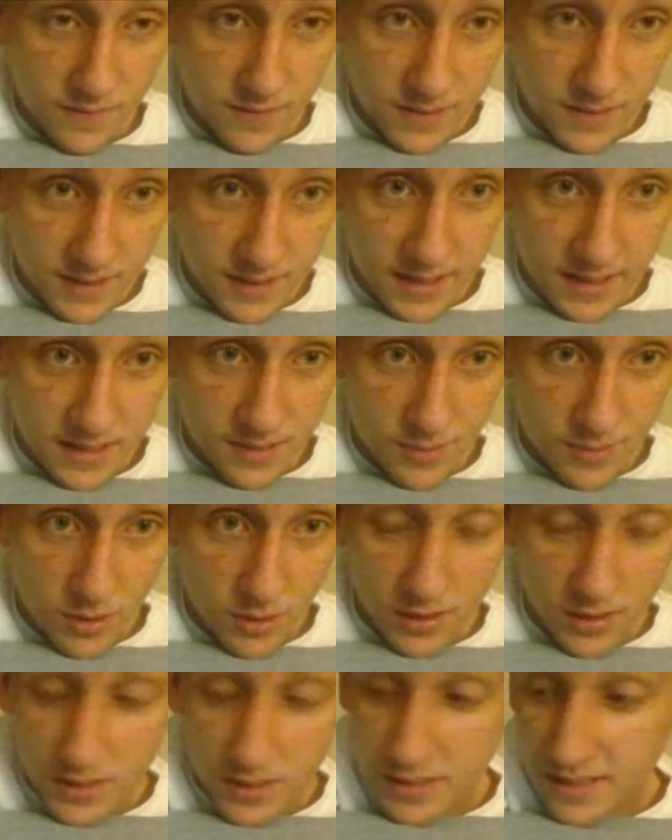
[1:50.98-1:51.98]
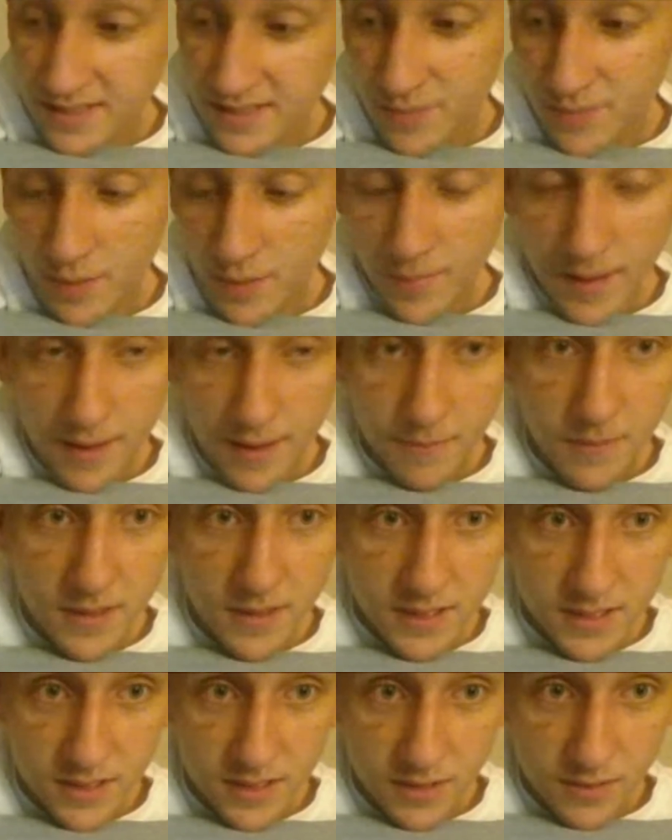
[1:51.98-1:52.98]
to get some early season momentum with
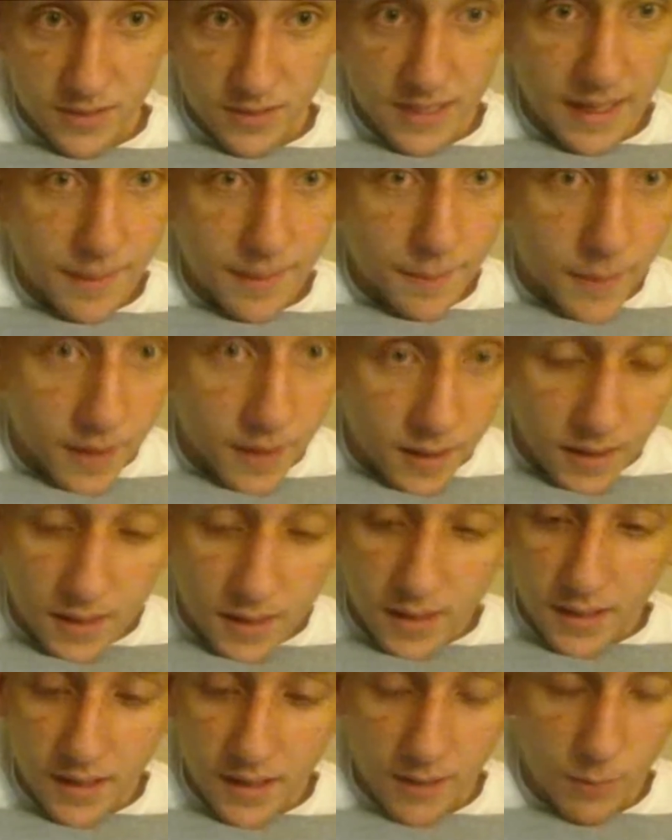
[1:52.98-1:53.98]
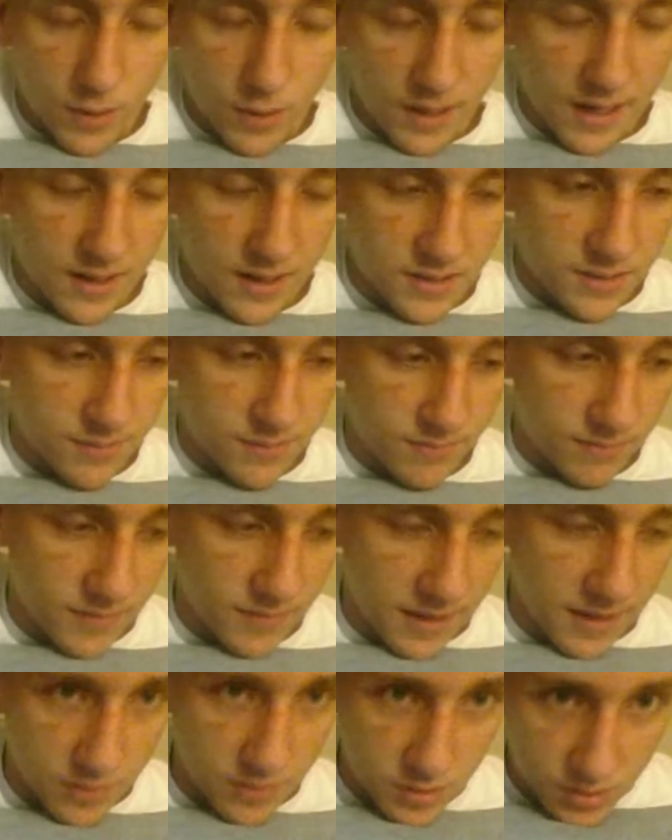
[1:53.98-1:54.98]
his new team and work out some
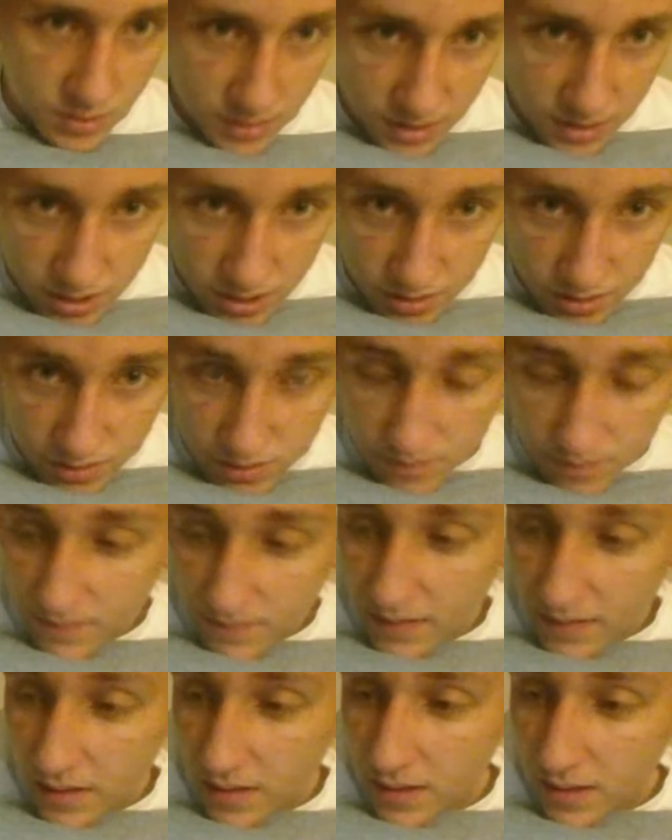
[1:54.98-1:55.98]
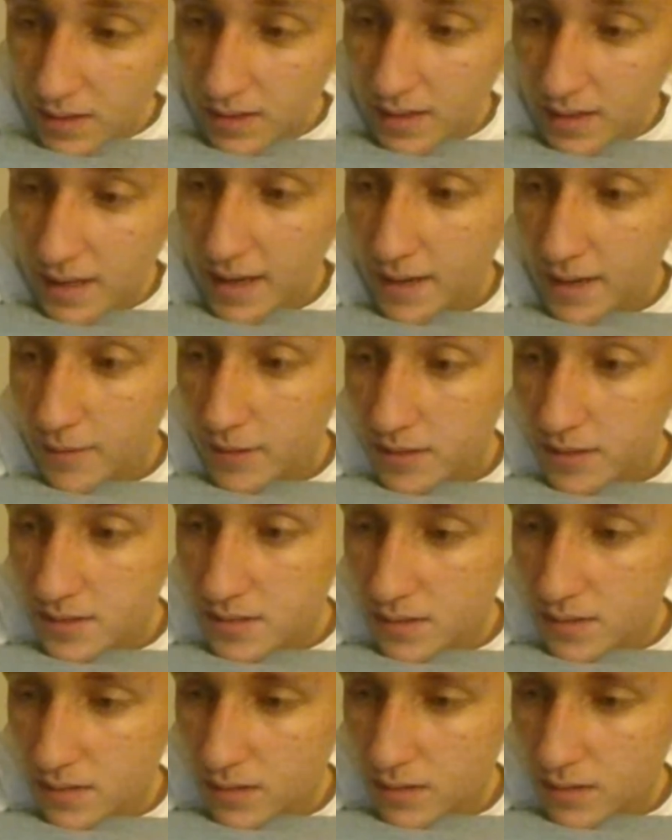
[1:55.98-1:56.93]
chemistry issues. Anyways,